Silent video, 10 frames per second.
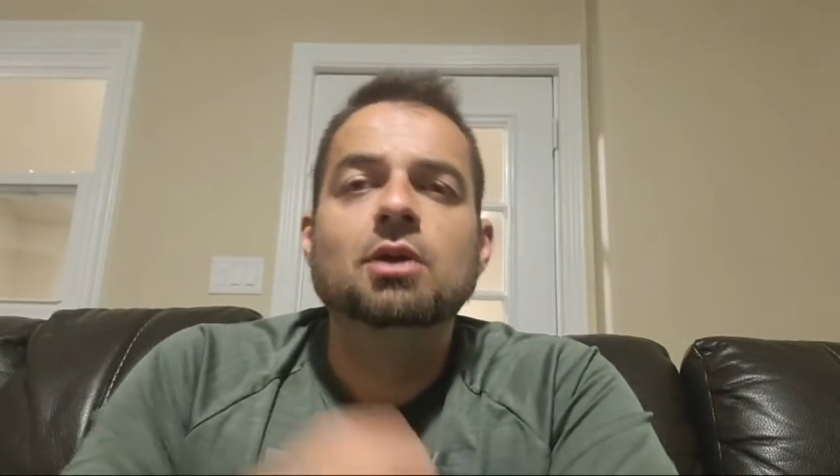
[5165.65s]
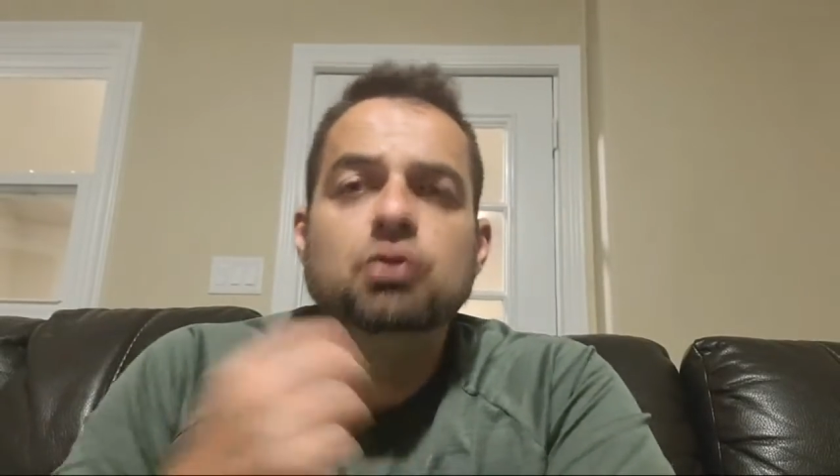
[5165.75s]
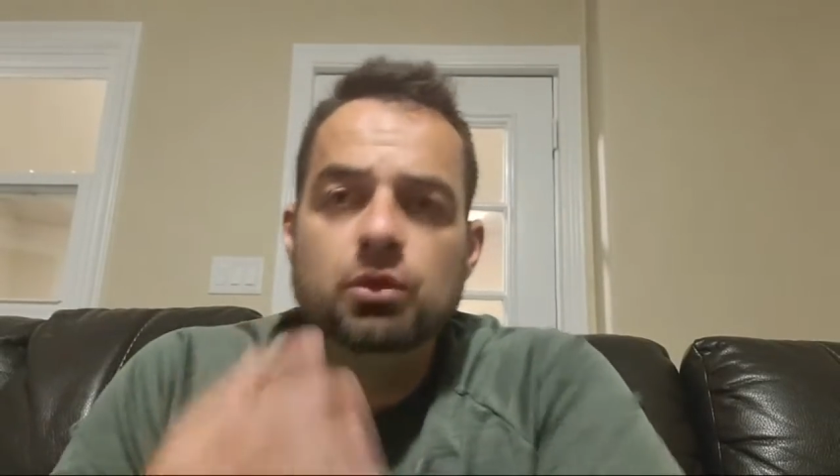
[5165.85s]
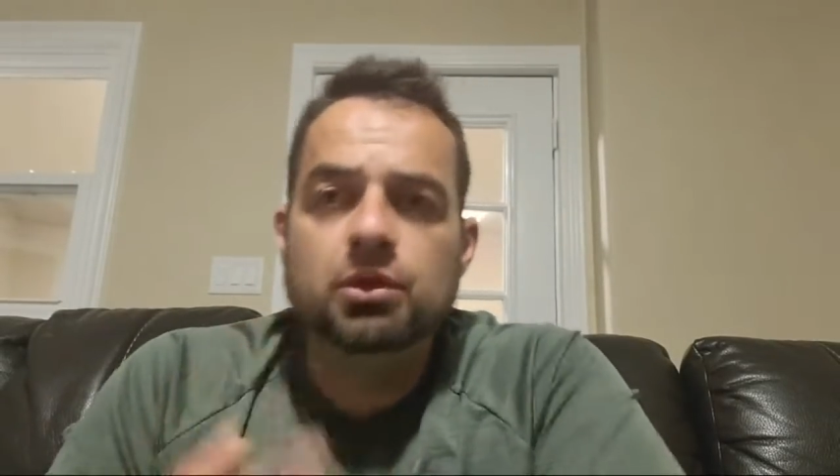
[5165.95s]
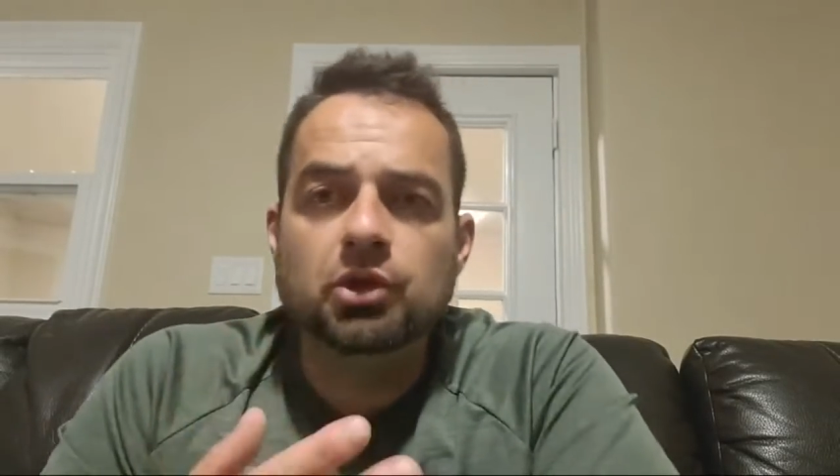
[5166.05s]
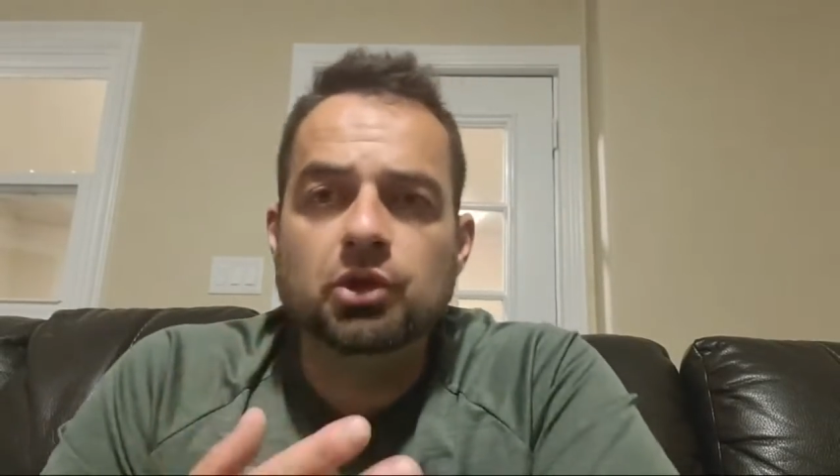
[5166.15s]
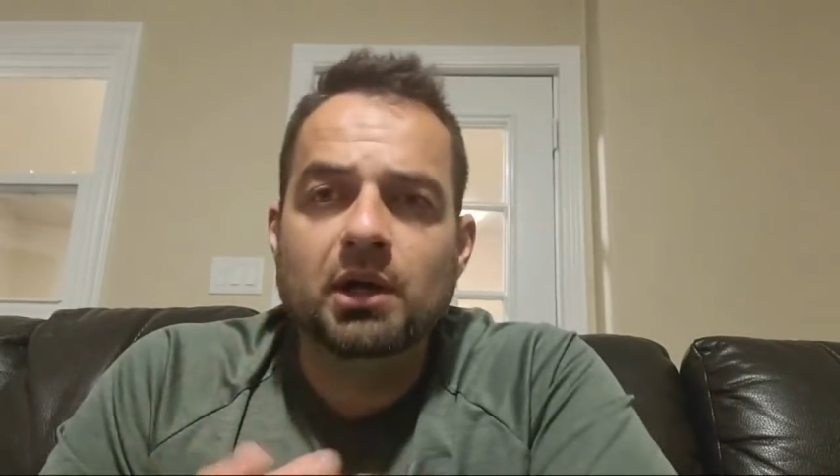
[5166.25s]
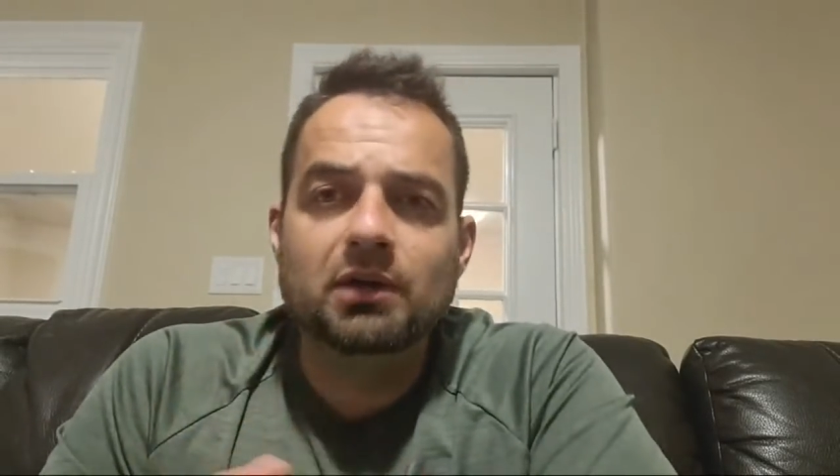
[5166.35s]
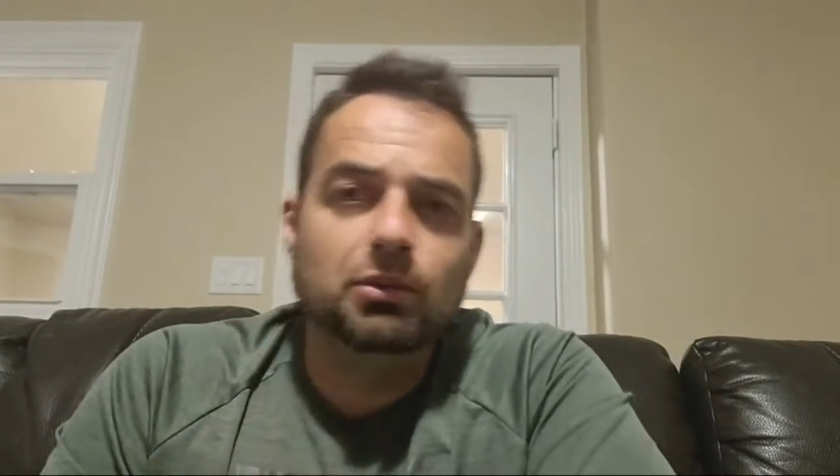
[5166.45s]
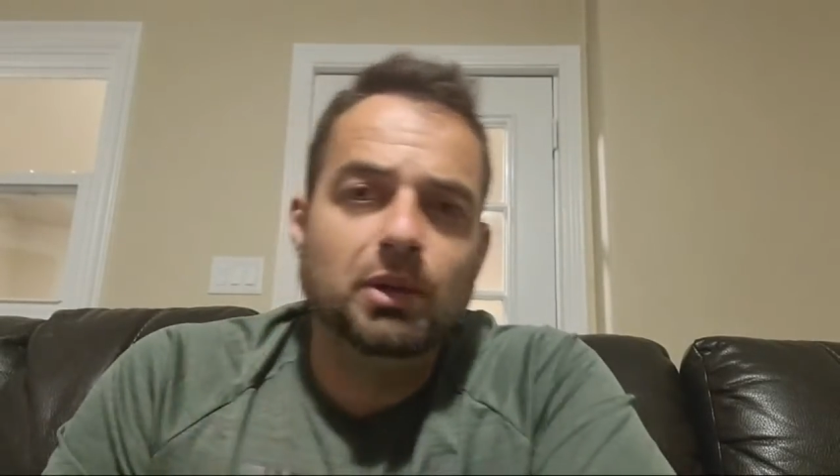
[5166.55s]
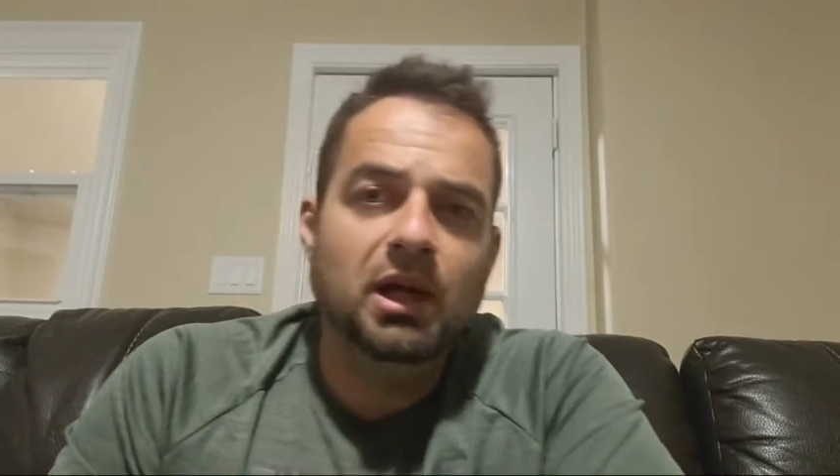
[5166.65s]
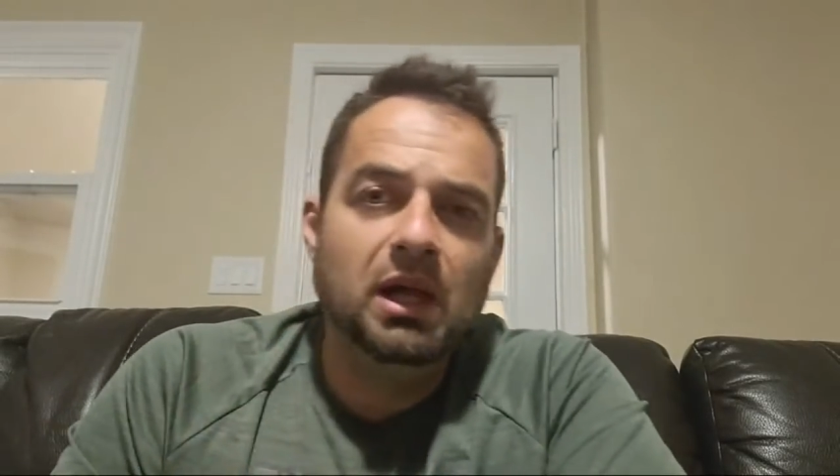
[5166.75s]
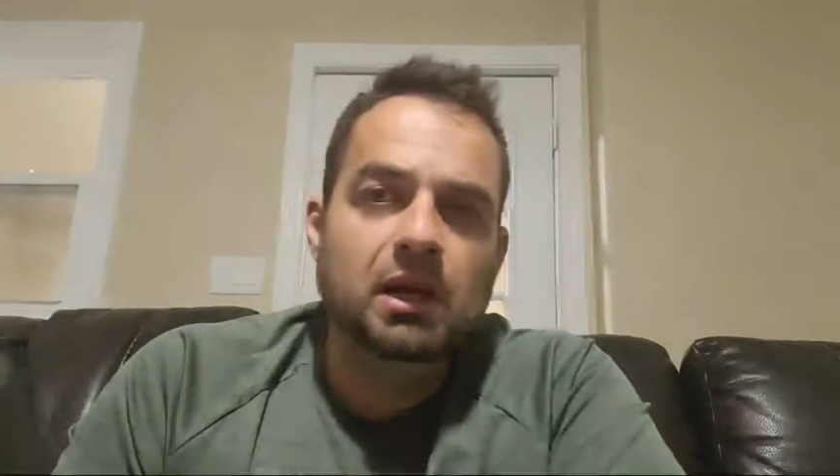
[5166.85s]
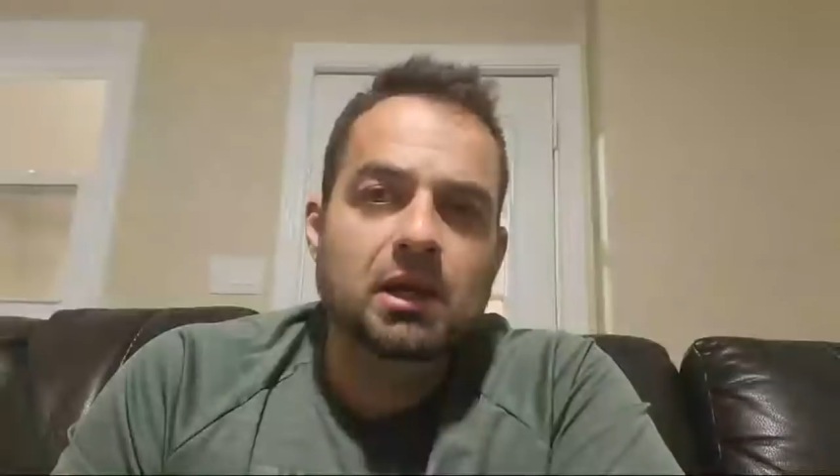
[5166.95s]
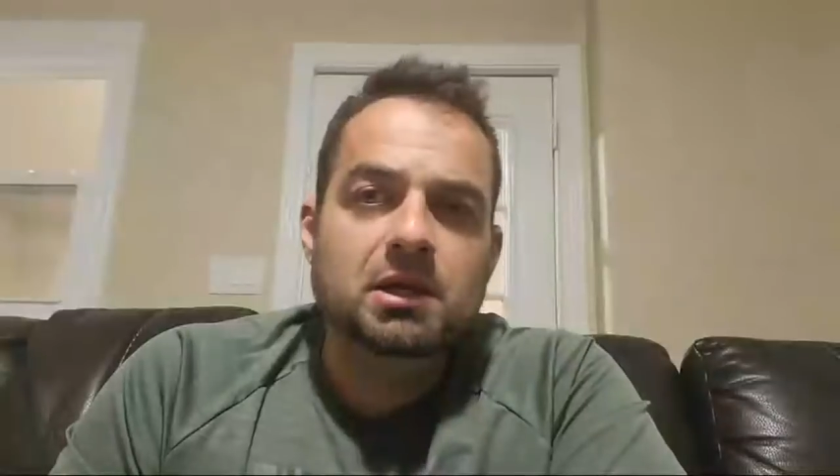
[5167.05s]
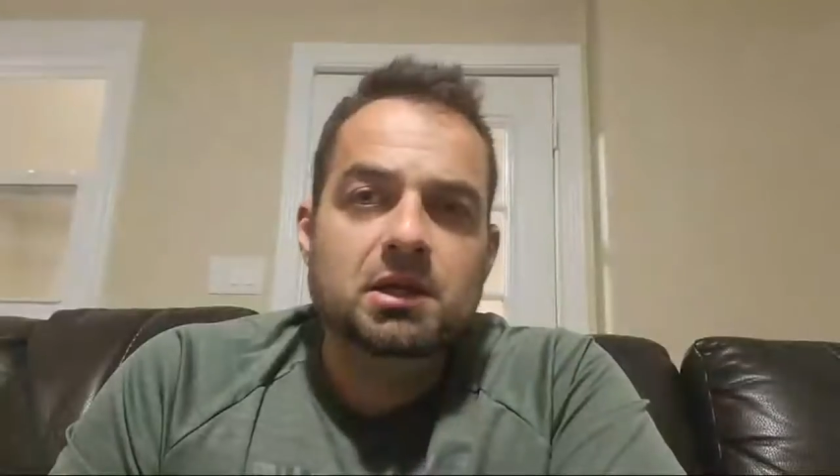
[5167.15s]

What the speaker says: to the dog as well.